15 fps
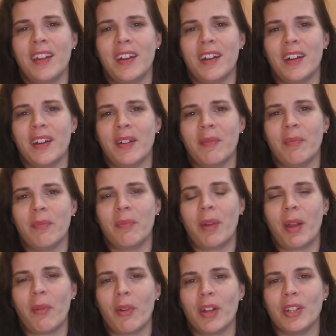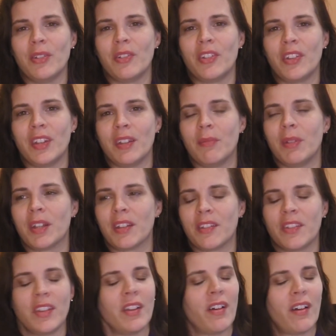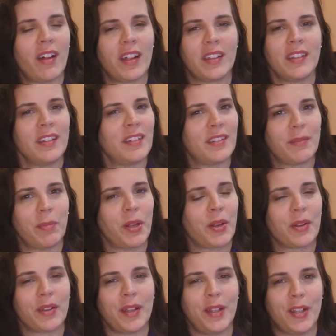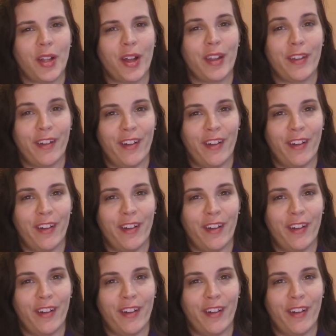by what you see, because the odd is apparently not